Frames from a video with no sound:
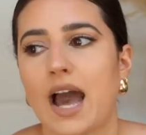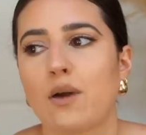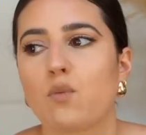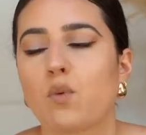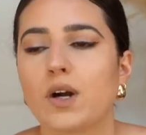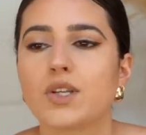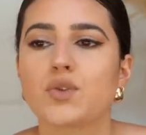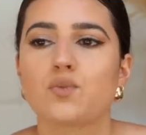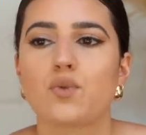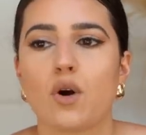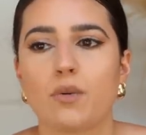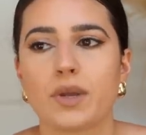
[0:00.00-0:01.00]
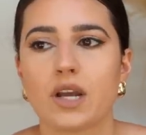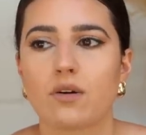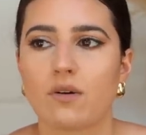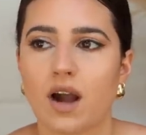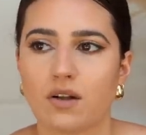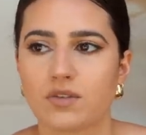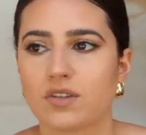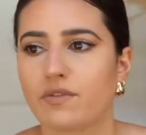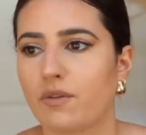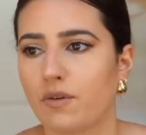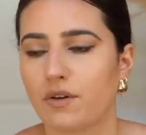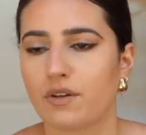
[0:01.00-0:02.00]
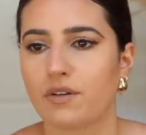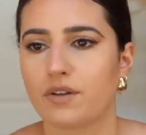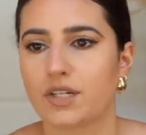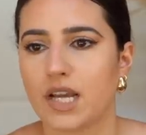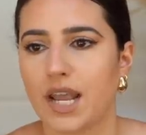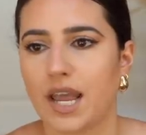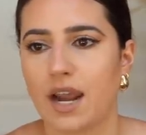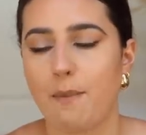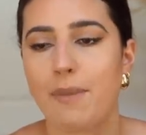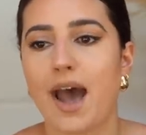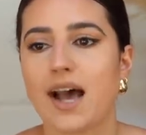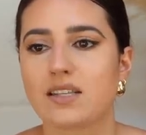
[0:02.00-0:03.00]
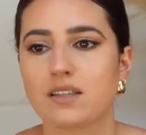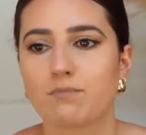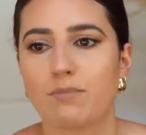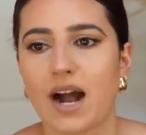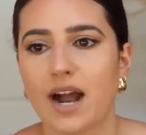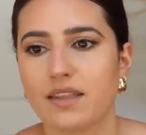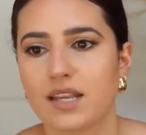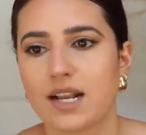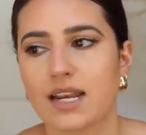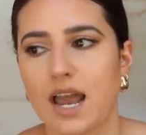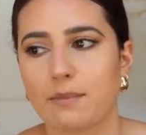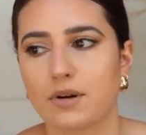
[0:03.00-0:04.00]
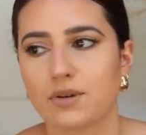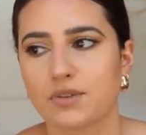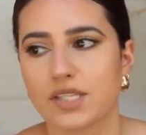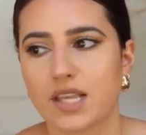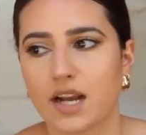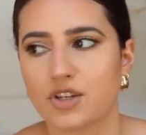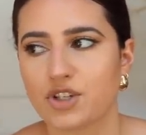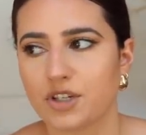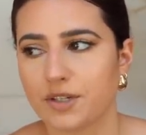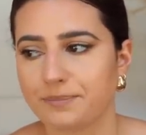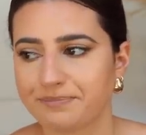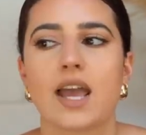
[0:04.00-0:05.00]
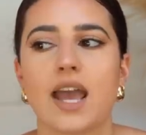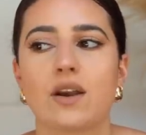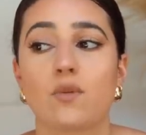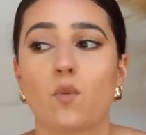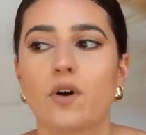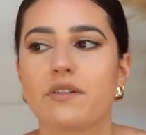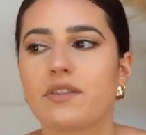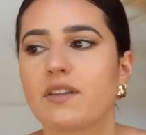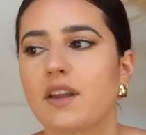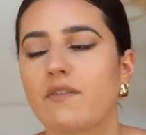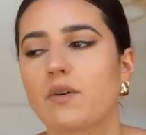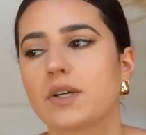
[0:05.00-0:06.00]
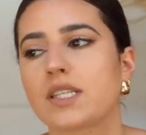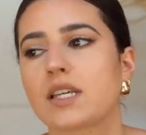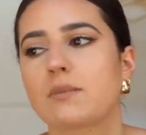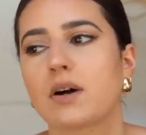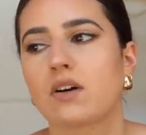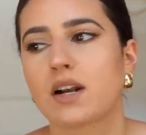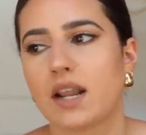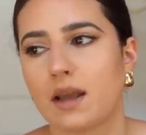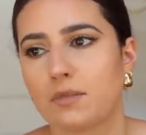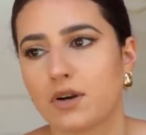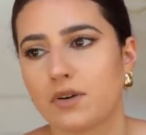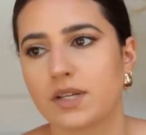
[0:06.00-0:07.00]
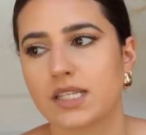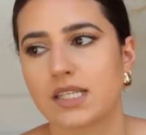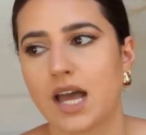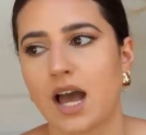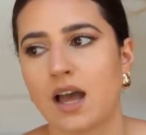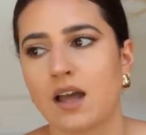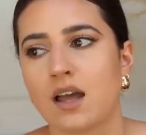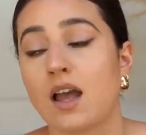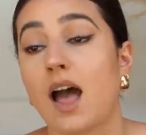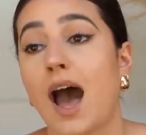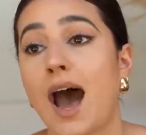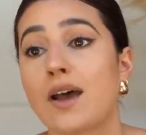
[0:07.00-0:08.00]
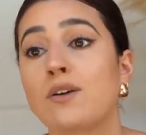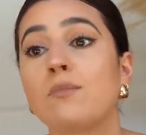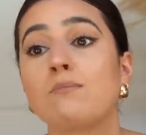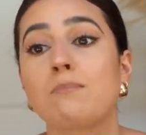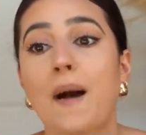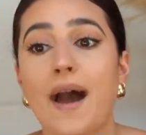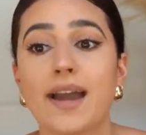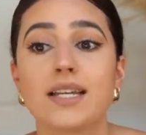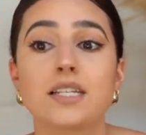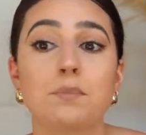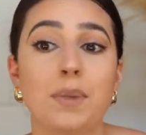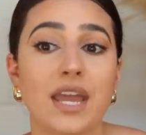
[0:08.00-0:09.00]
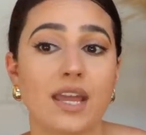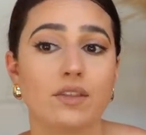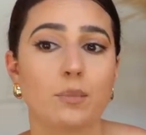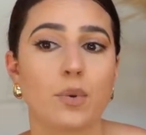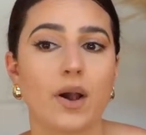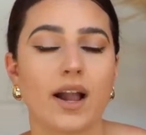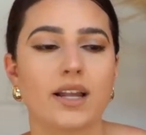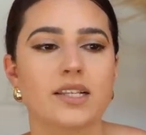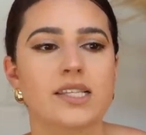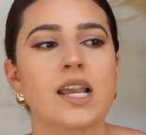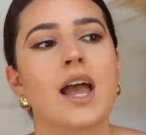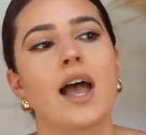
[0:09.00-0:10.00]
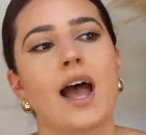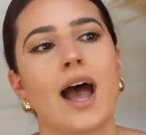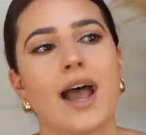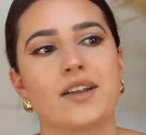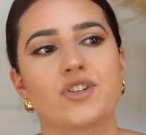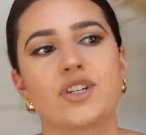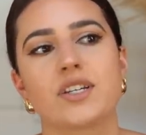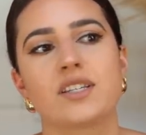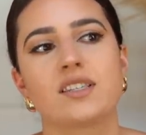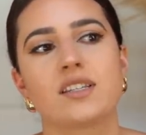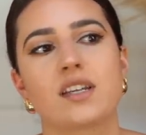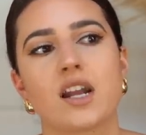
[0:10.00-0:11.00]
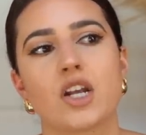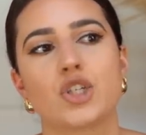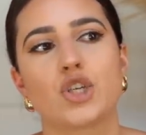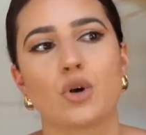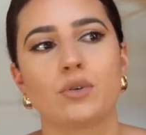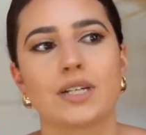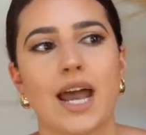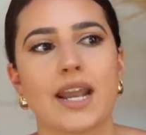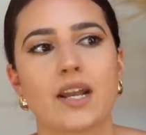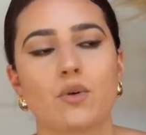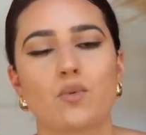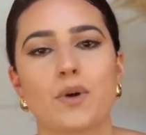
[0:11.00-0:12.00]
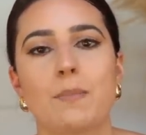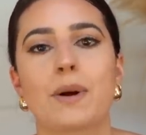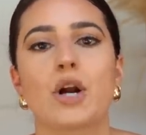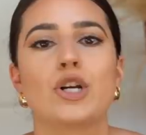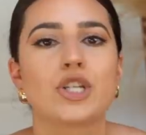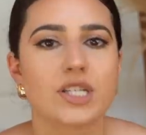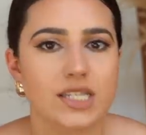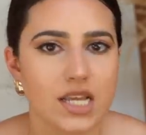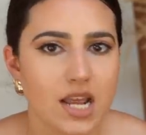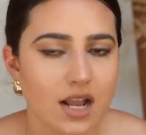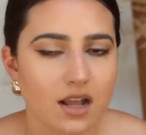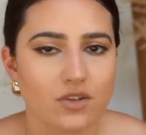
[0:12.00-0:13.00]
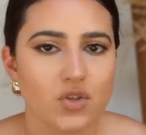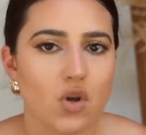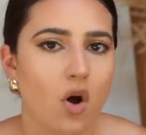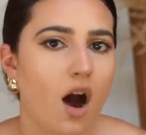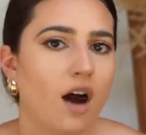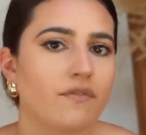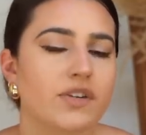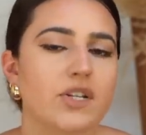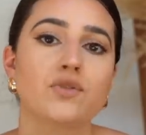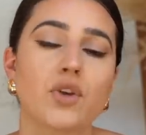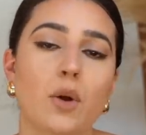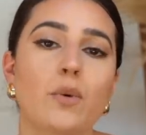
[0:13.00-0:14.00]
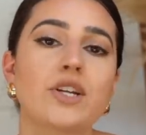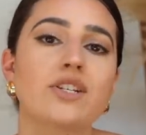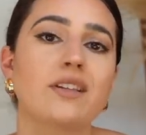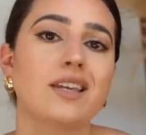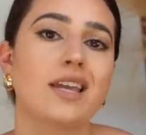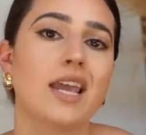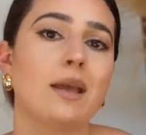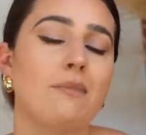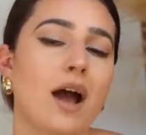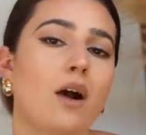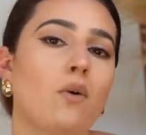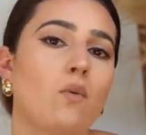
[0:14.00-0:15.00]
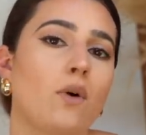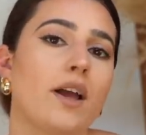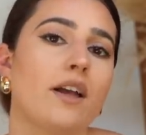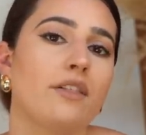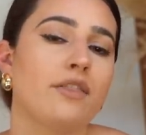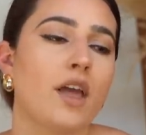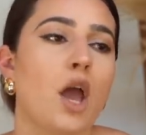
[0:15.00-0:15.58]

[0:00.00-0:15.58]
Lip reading: I was roaming around Sephora the other day and I passed by the Glam Glow section, and one thing that I've always said about Glam Glow is that I don't mind paying the price, I just don't like repurchasing so often. So I wish that they came out with